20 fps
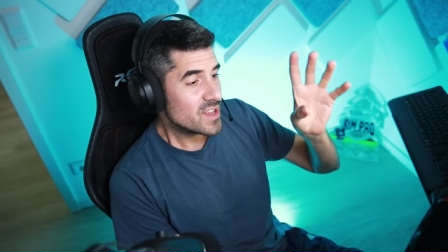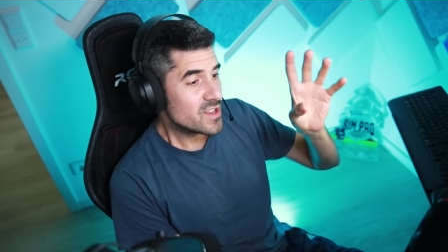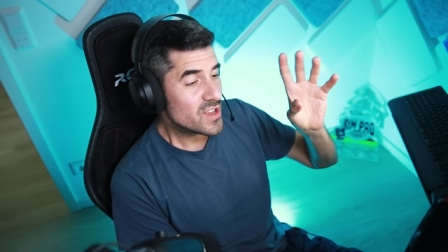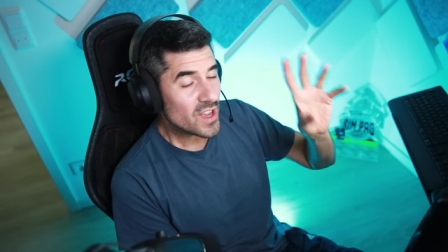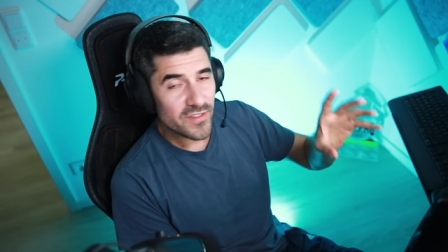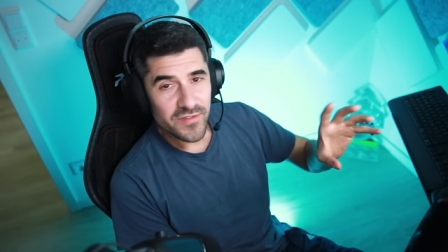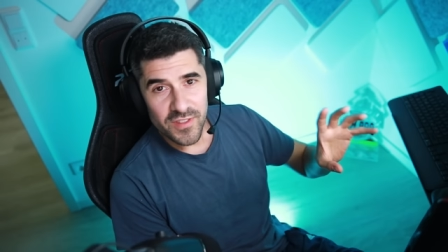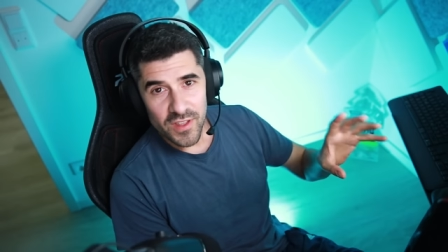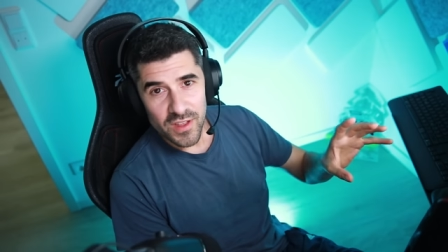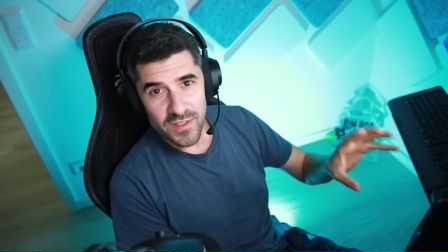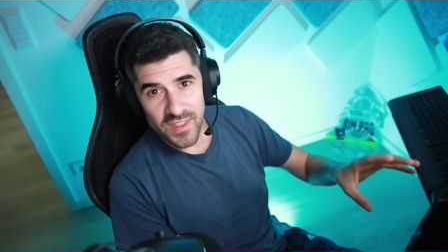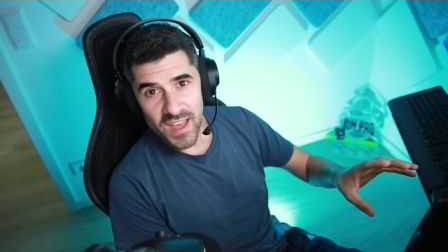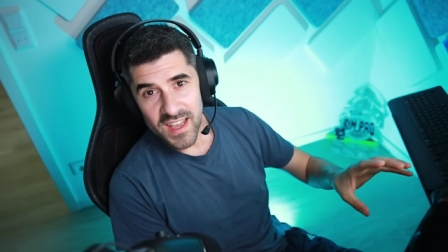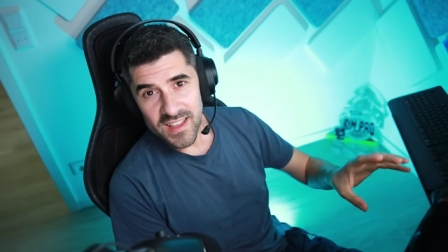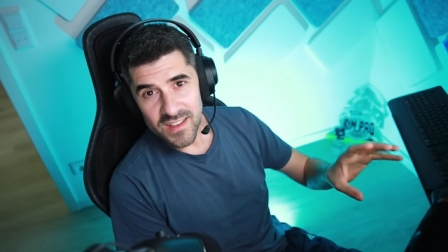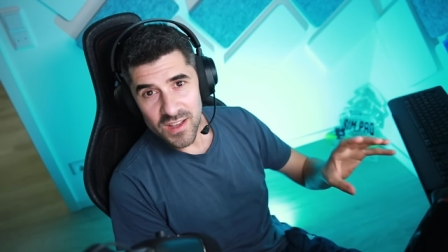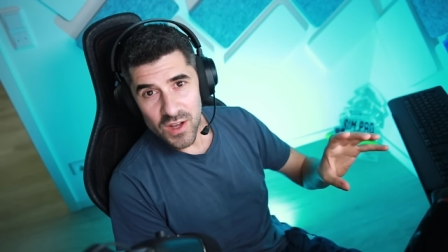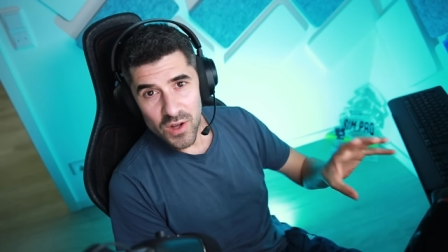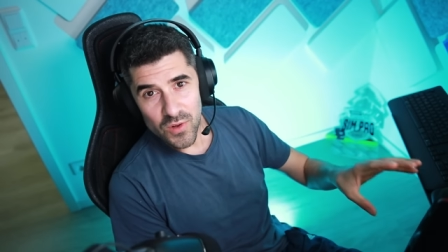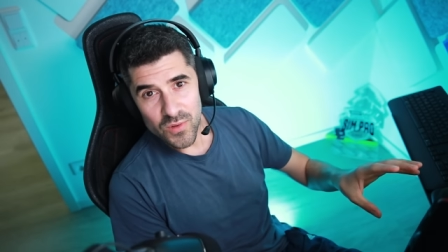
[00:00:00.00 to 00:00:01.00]
Not
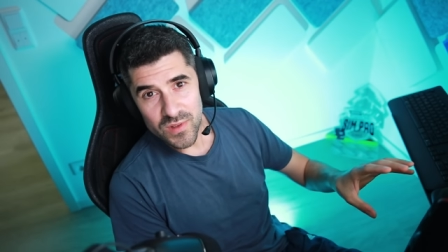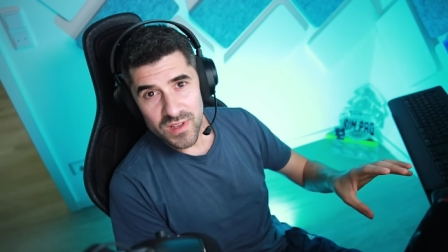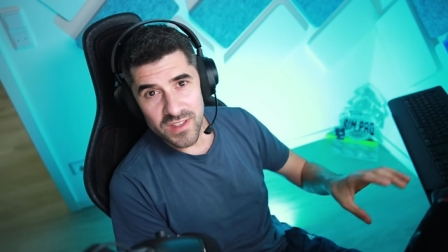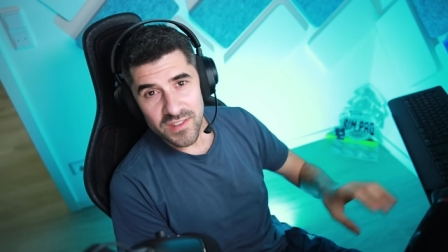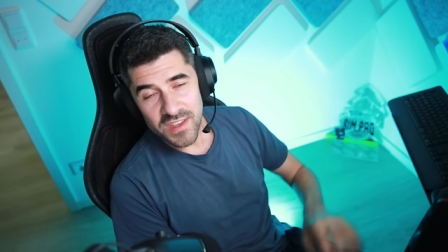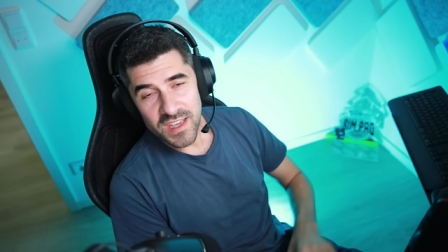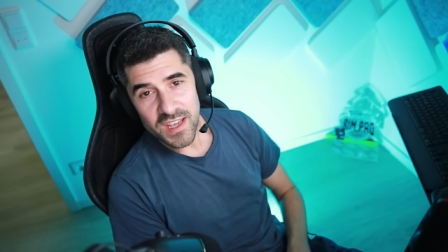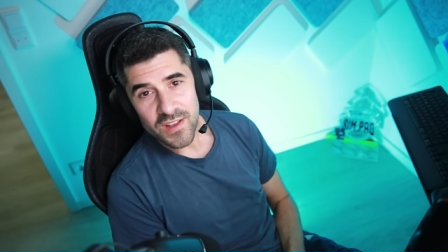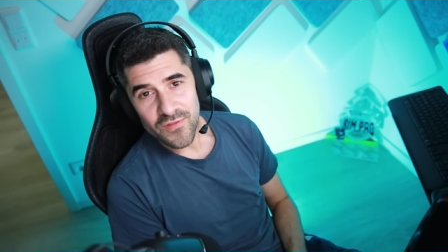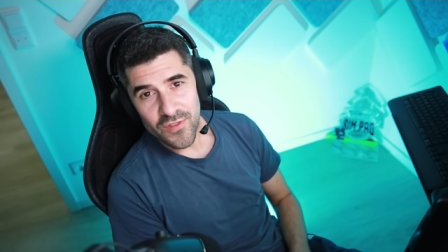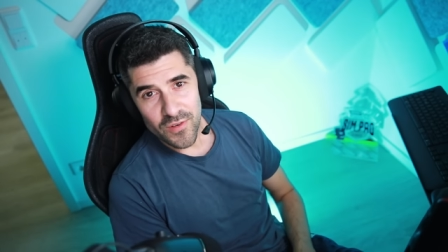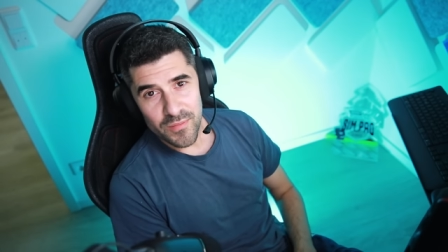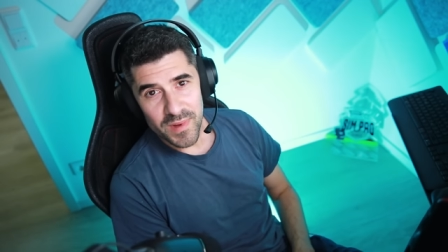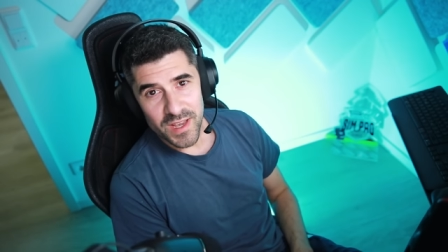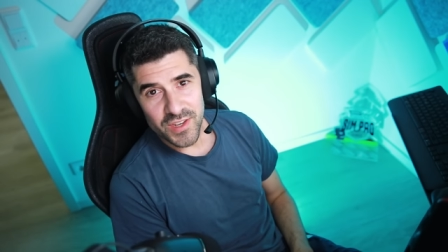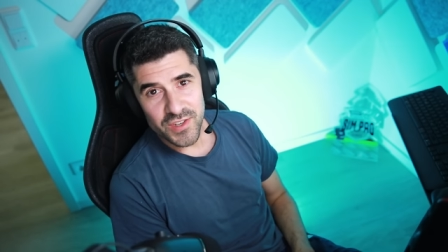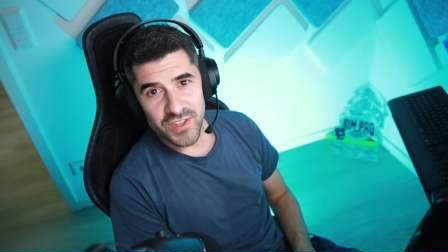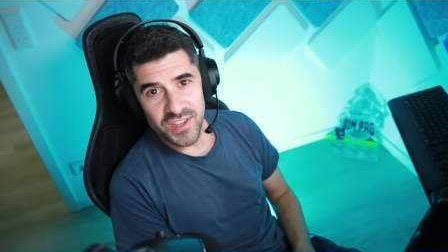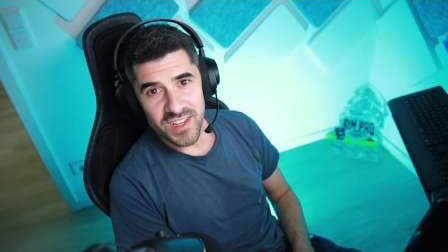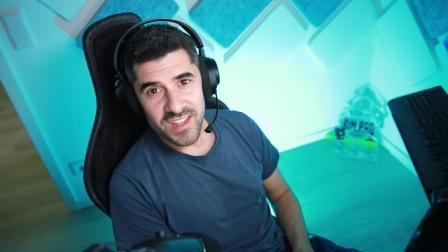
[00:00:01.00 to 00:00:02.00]
that only the
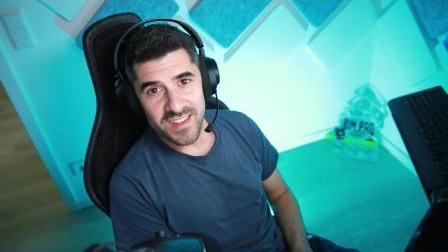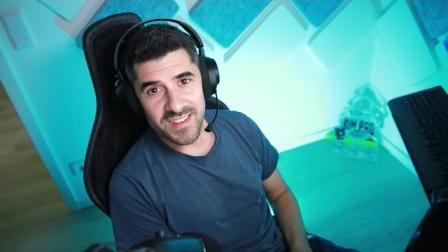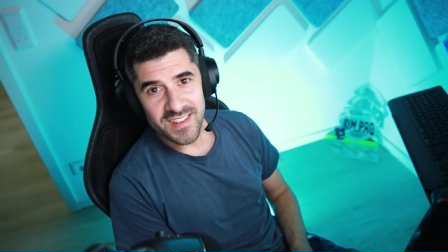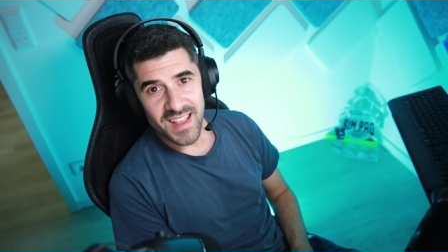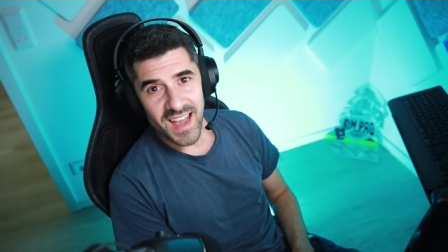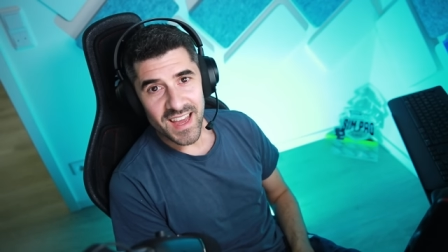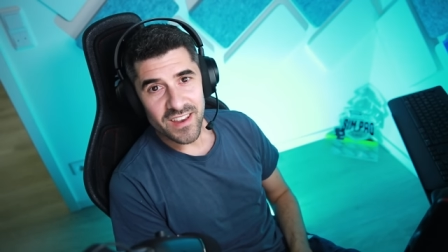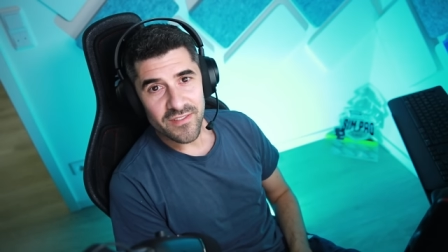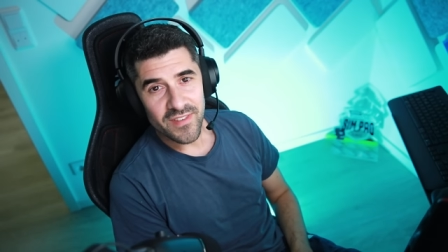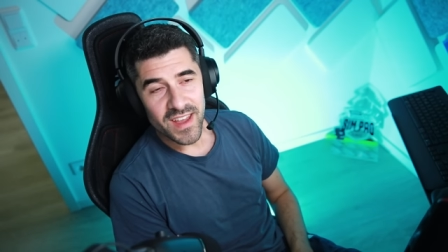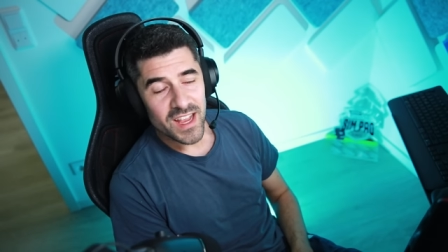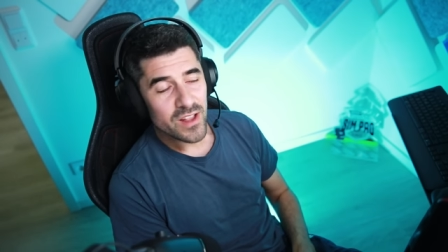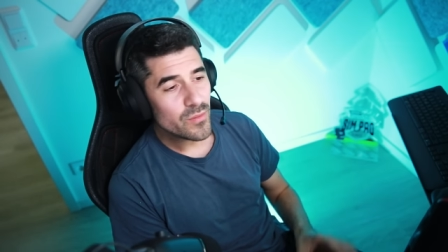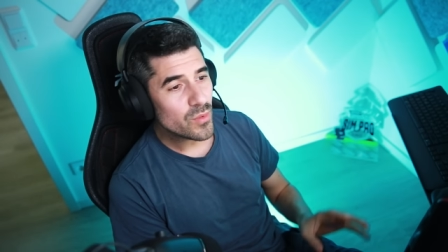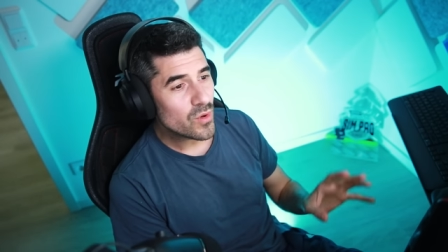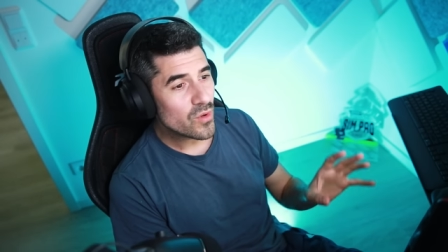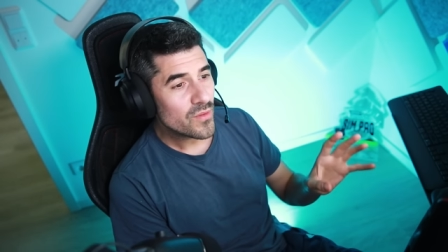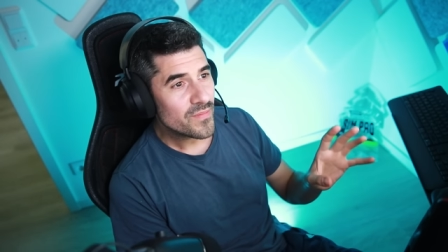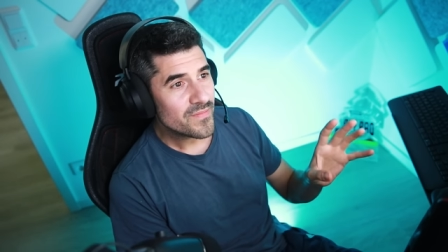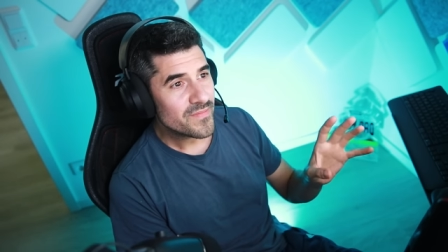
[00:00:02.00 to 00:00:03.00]
information is not
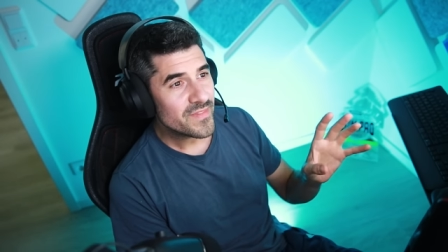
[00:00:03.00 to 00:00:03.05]
available,